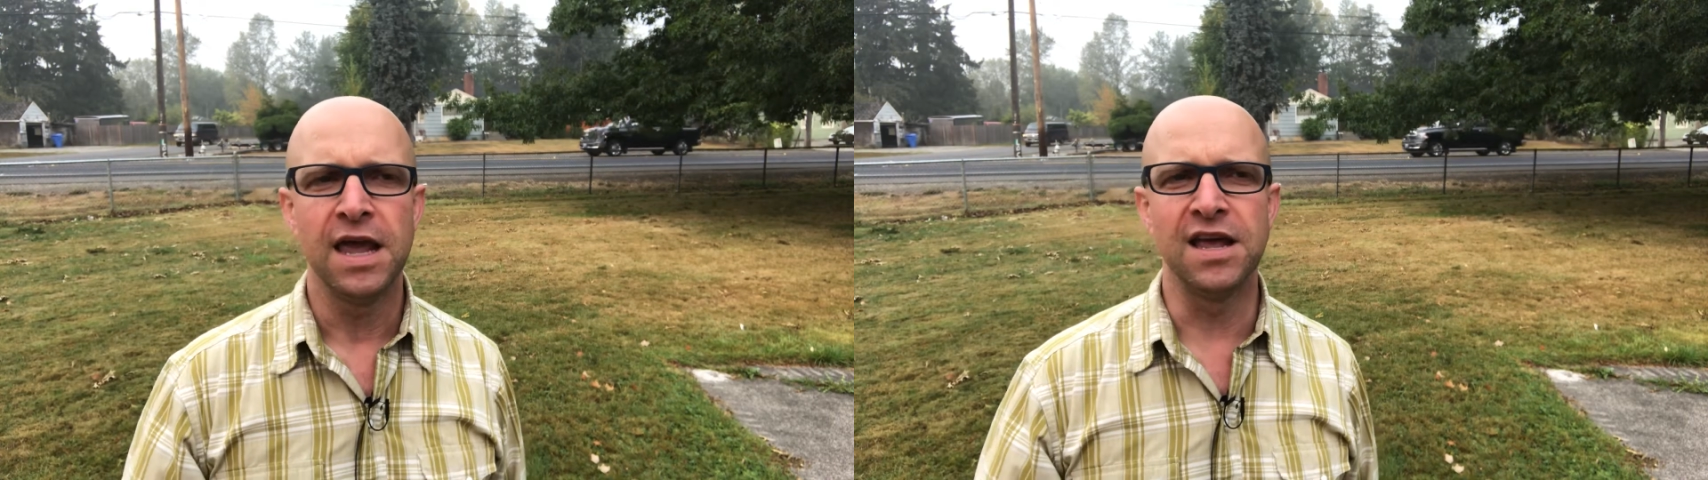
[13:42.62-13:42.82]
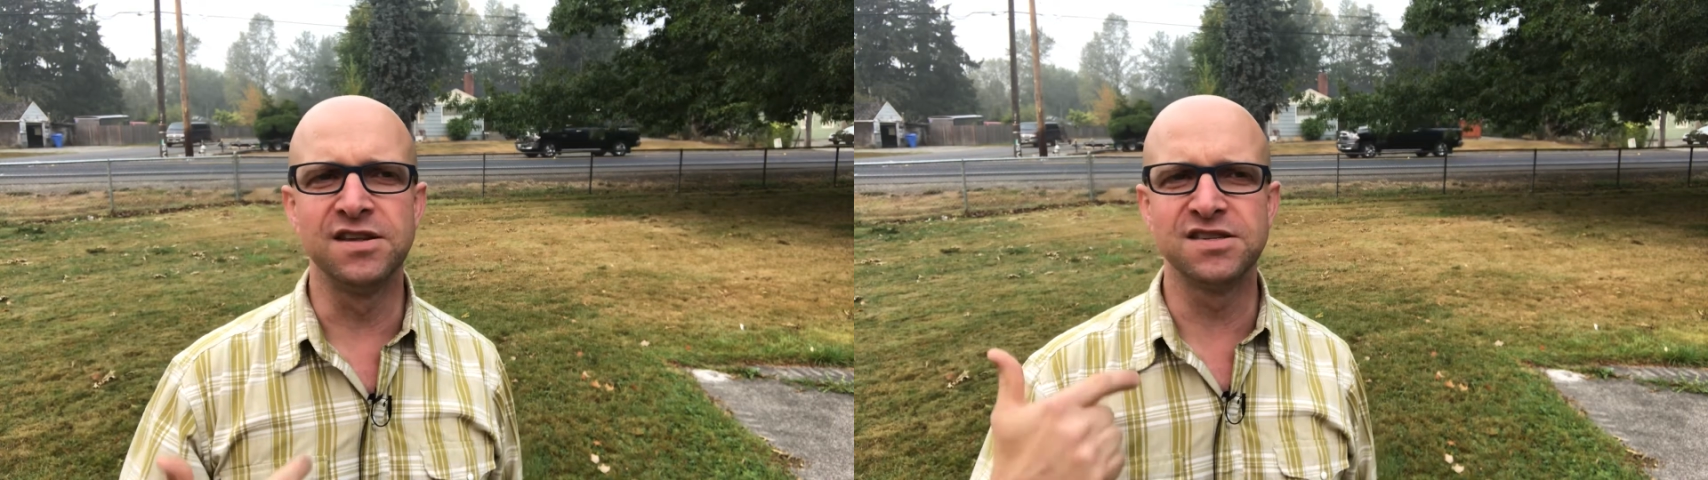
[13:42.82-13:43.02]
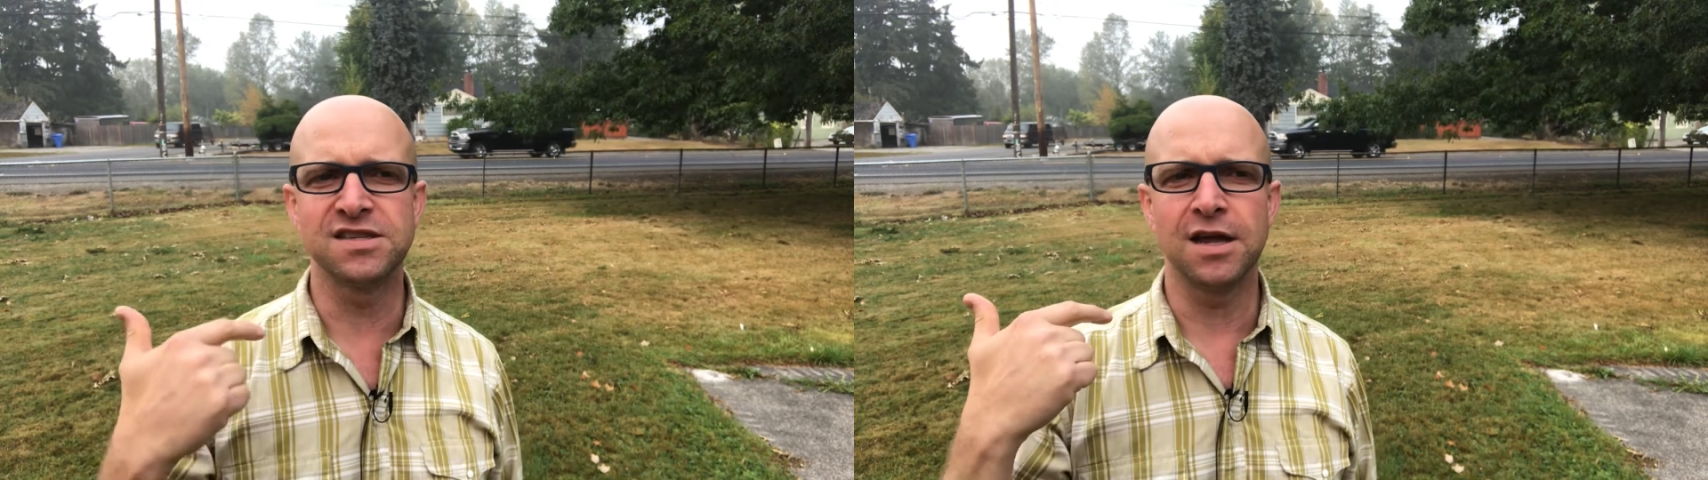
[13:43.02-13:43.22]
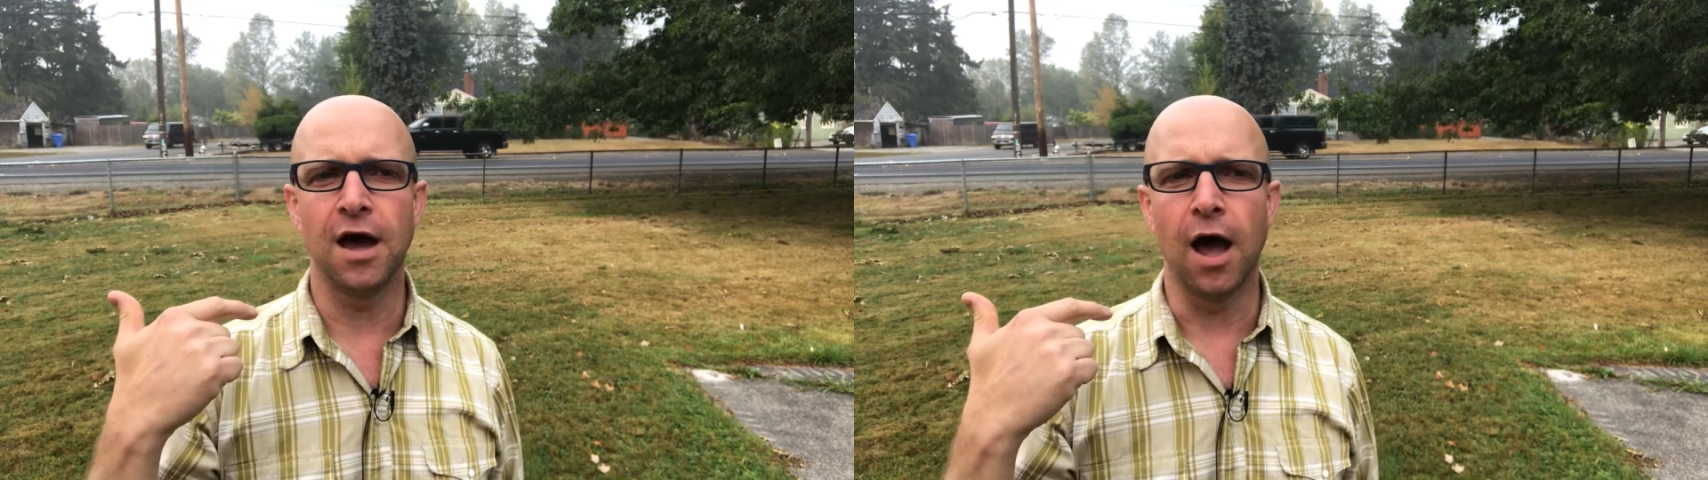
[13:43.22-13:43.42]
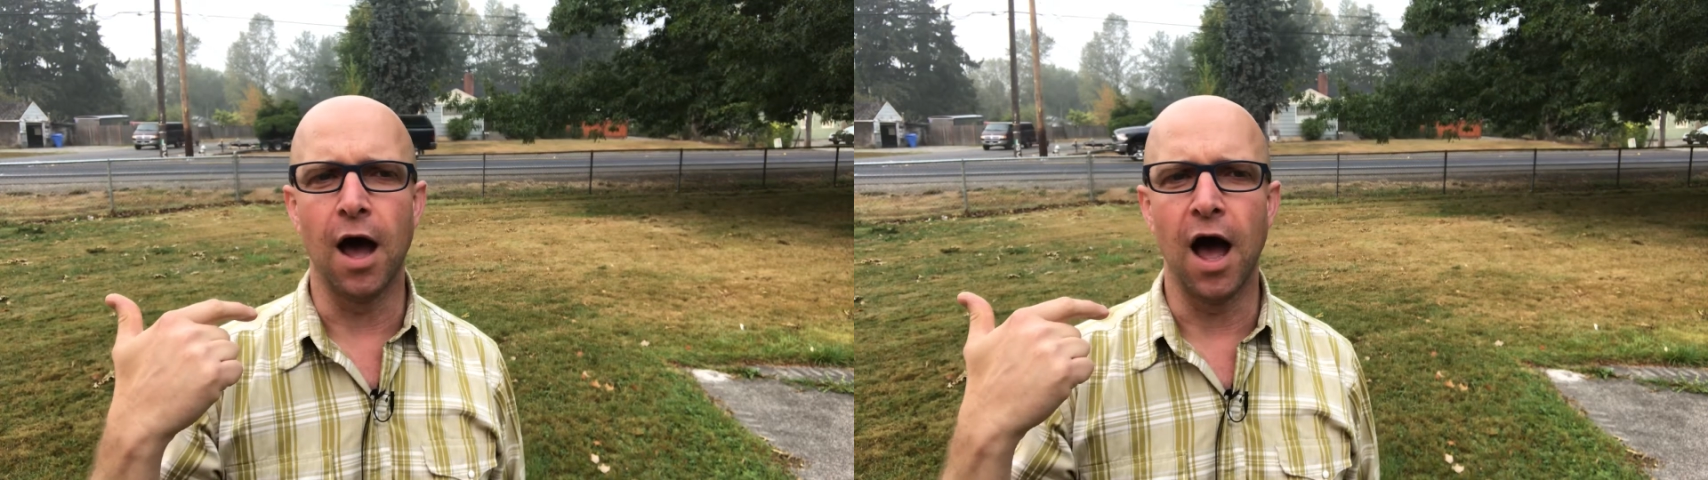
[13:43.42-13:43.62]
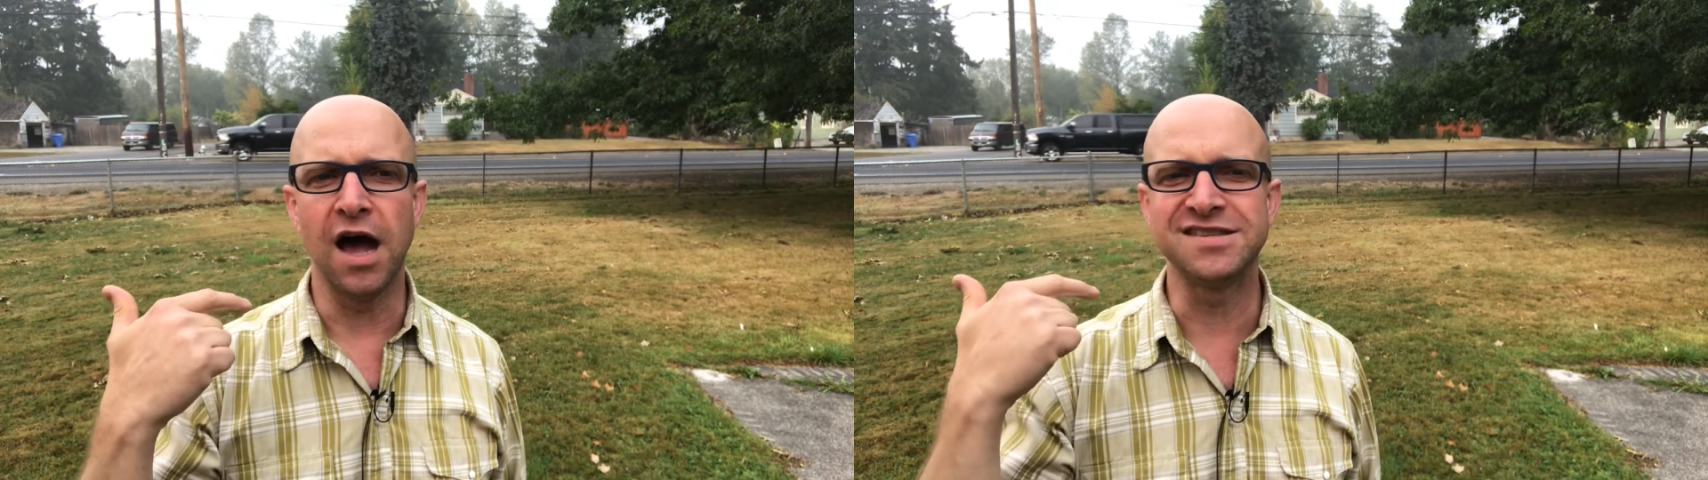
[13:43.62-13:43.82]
is a